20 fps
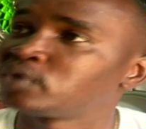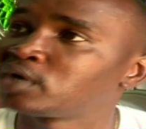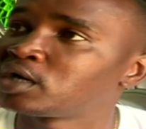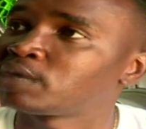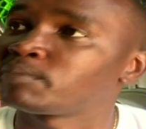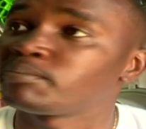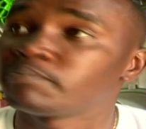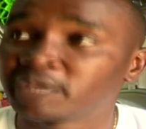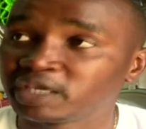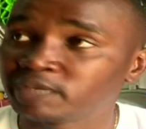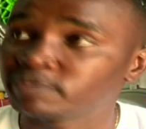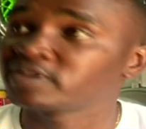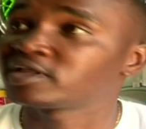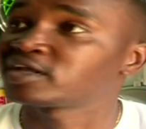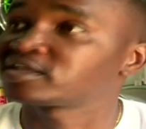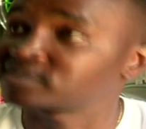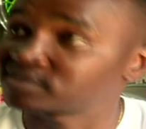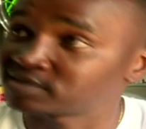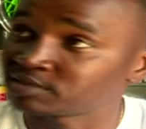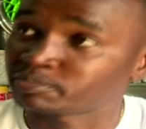you are. Maybe
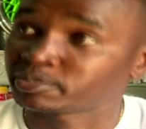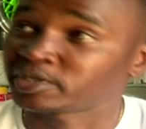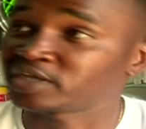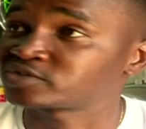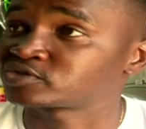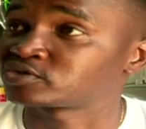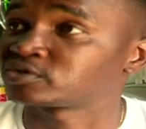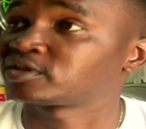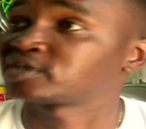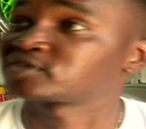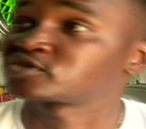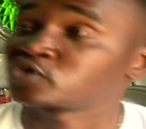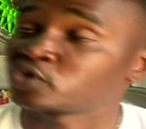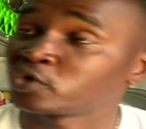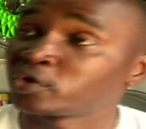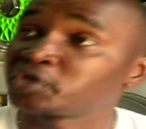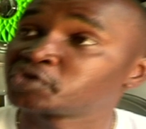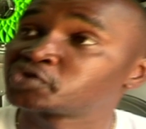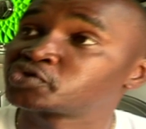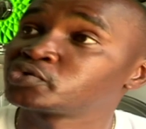that's the person that's
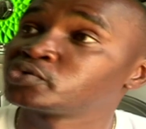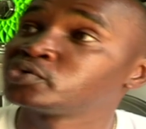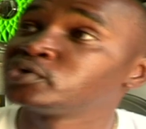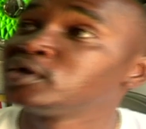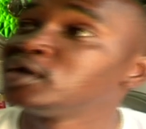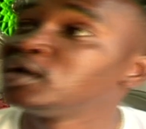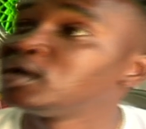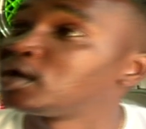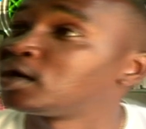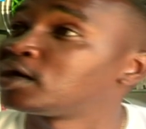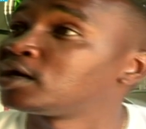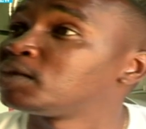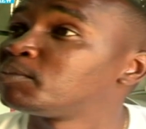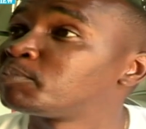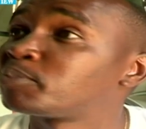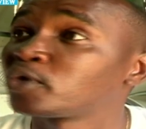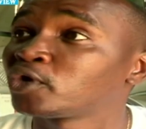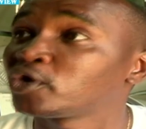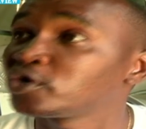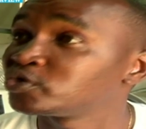going to uh,
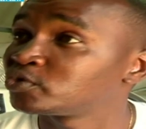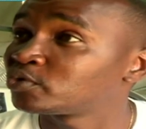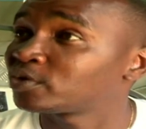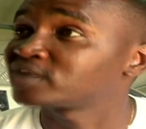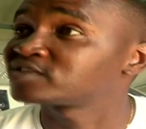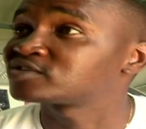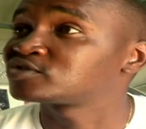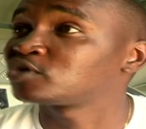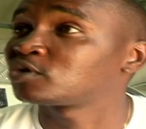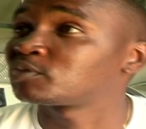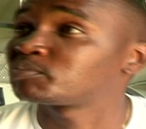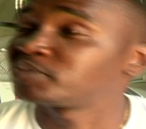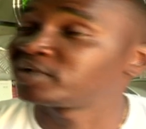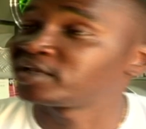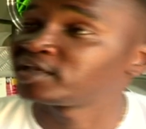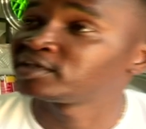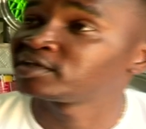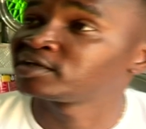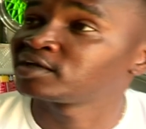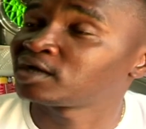employ you once your
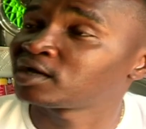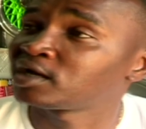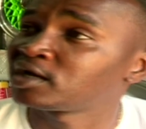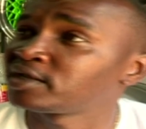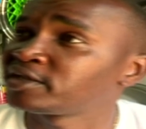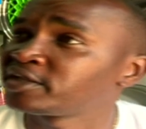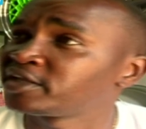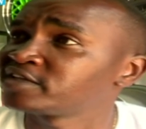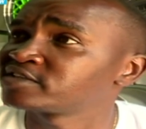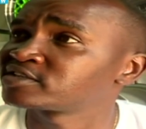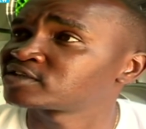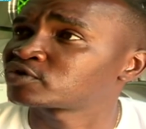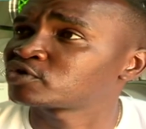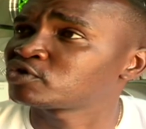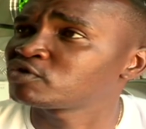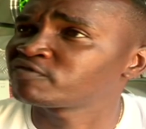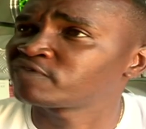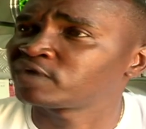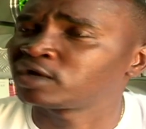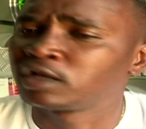playing uh, days
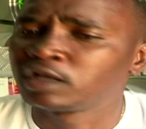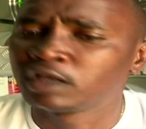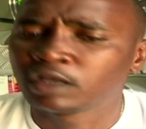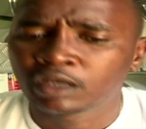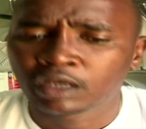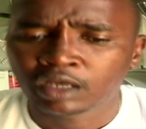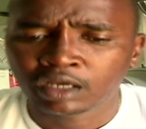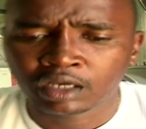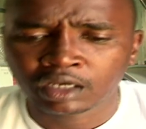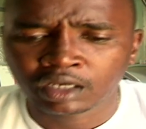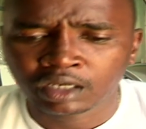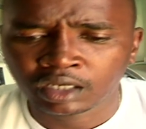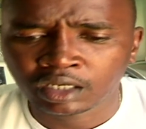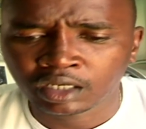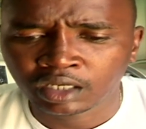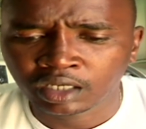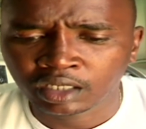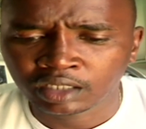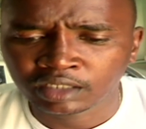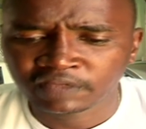are over.
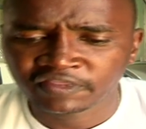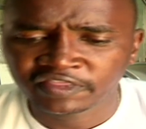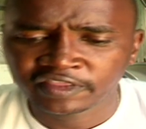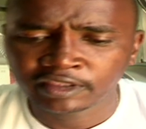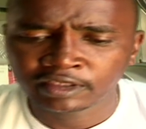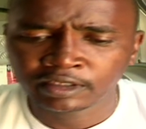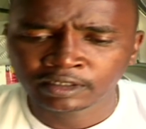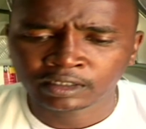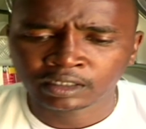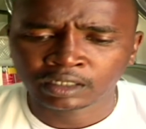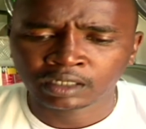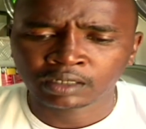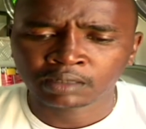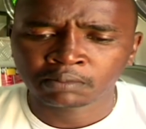Uh, and I think